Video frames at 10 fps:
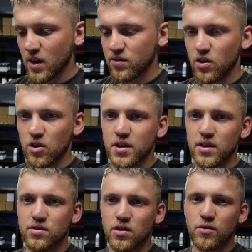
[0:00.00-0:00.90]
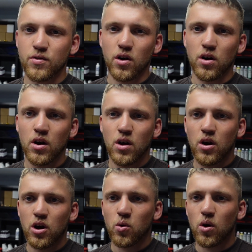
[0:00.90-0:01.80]
That's the idea so far.
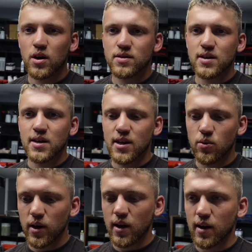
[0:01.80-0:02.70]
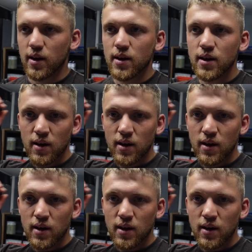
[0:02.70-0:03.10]
I quite like TD Weekly,